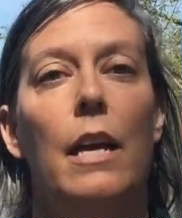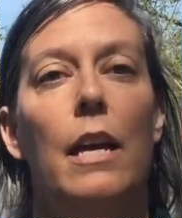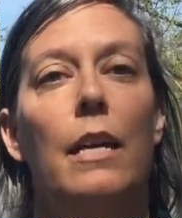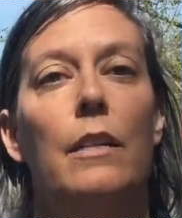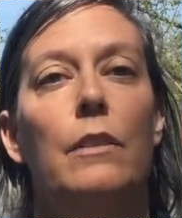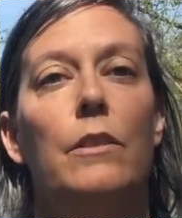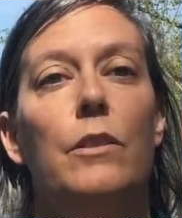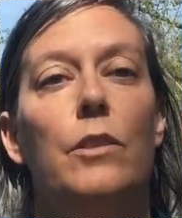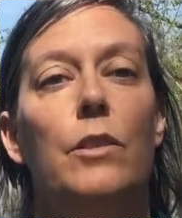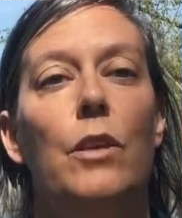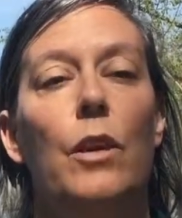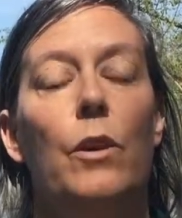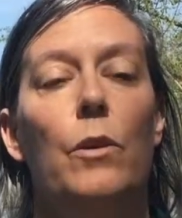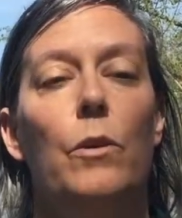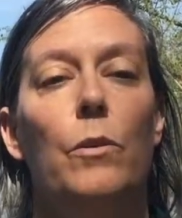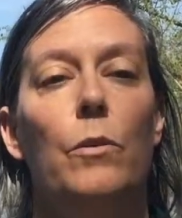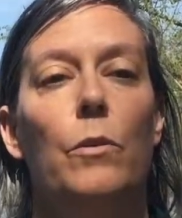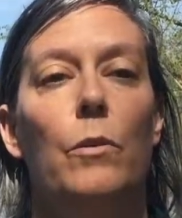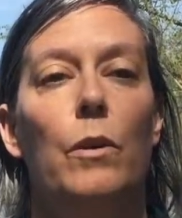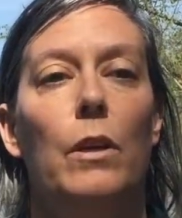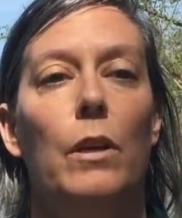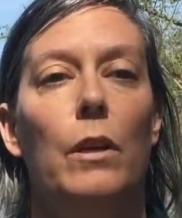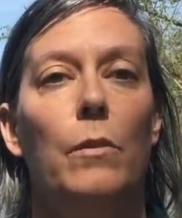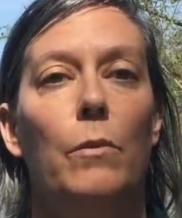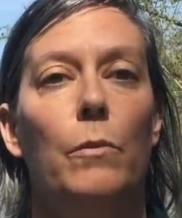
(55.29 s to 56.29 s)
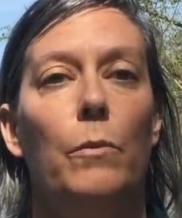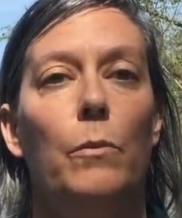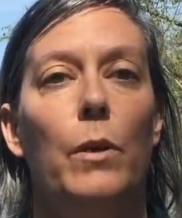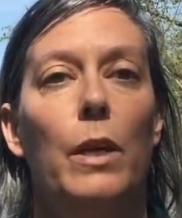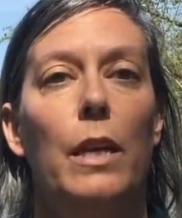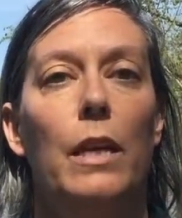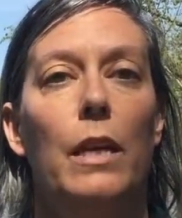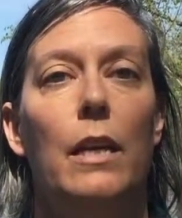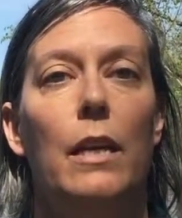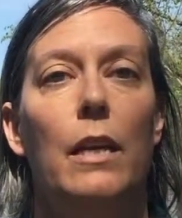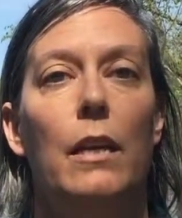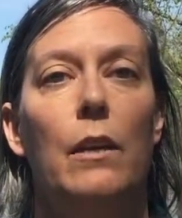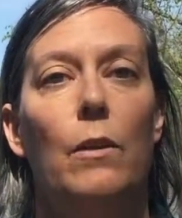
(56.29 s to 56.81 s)
And so
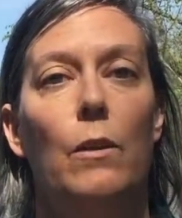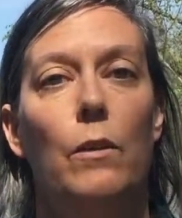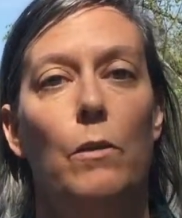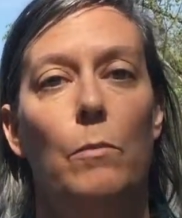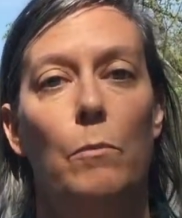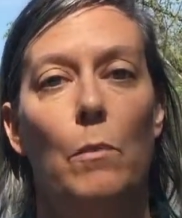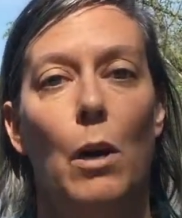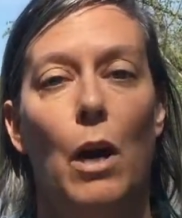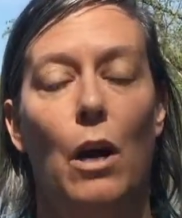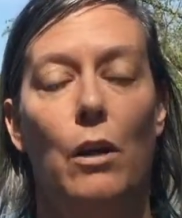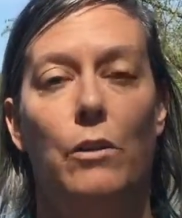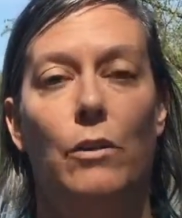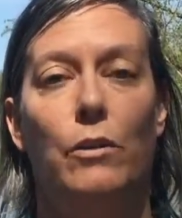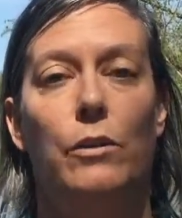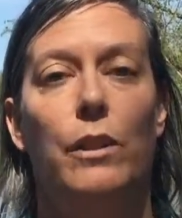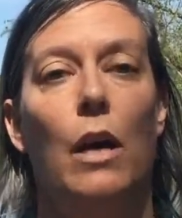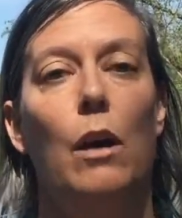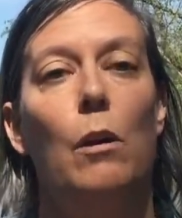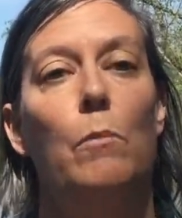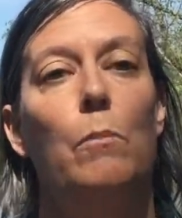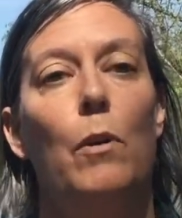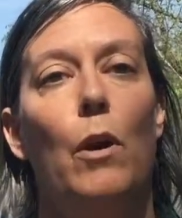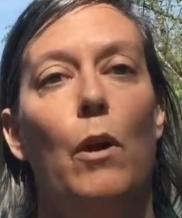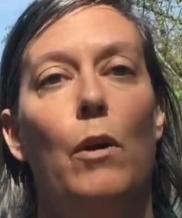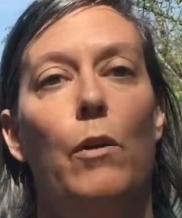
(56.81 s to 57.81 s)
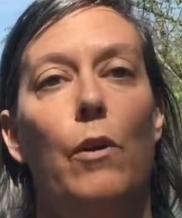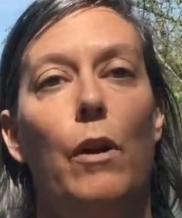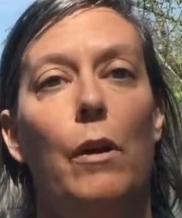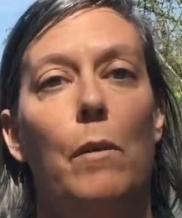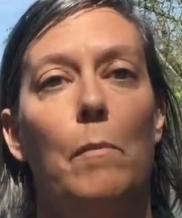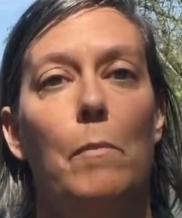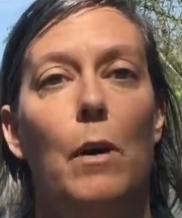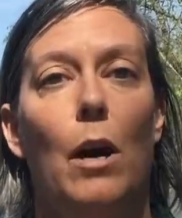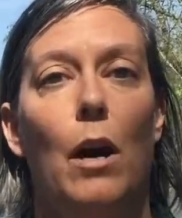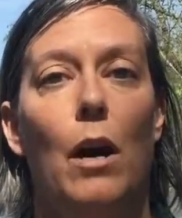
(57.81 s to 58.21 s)
we modeled our program